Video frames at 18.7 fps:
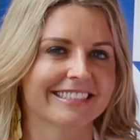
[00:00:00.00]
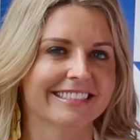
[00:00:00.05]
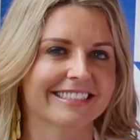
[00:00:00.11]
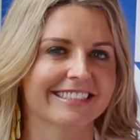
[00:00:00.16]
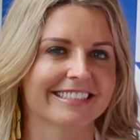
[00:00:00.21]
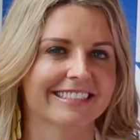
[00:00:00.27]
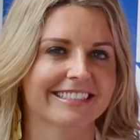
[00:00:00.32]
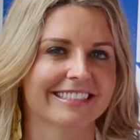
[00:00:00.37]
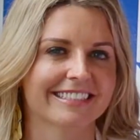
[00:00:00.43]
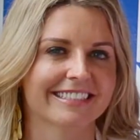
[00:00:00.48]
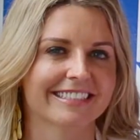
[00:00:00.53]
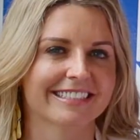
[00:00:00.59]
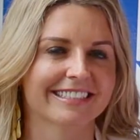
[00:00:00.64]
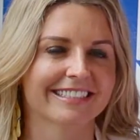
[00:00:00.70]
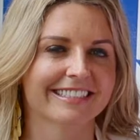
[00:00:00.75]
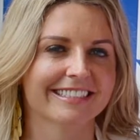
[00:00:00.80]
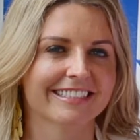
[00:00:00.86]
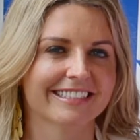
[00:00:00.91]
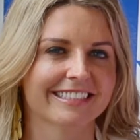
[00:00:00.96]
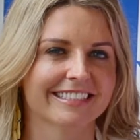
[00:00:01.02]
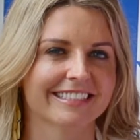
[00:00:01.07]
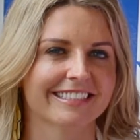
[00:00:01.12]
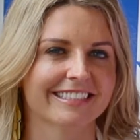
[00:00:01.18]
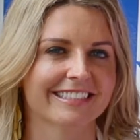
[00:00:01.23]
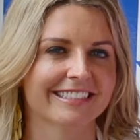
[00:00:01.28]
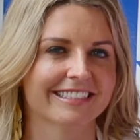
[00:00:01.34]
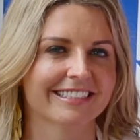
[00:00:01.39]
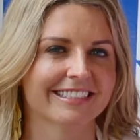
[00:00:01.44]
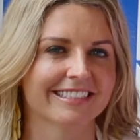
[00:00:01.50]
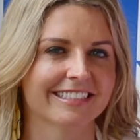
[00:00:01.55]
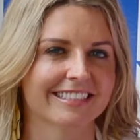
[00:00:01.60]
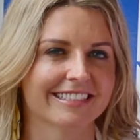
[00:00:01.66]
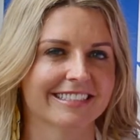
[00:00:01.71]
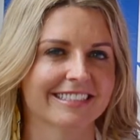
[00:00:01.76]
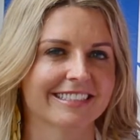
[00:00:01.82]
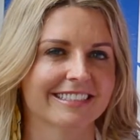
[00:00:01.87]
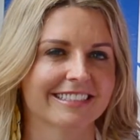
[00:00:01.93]

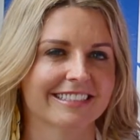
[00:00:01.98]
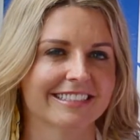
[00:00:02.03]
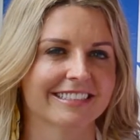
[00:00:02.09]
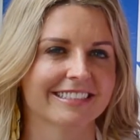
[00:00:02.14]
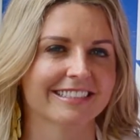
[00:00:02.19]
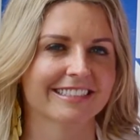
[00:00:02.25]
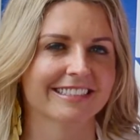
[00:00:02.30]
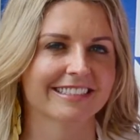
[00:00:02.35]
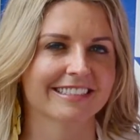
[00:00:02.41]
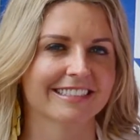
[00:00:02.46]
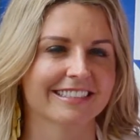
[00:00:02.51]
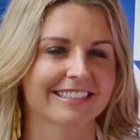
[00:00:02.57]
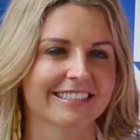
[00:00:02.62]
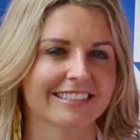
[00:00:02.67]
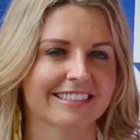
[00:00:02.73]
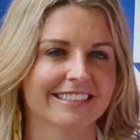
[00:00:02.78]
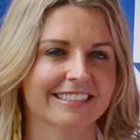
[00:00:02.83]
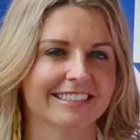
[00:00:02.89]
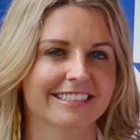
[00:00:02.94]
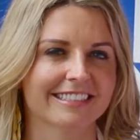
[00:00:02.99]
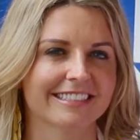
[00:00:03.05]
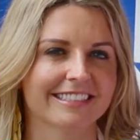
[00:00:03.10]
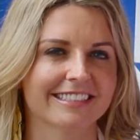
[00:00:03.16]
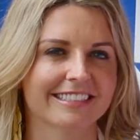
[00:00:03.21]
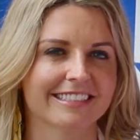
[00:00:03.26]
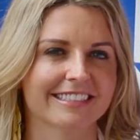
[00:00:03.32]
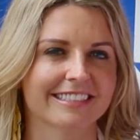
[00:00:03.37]
[no speech]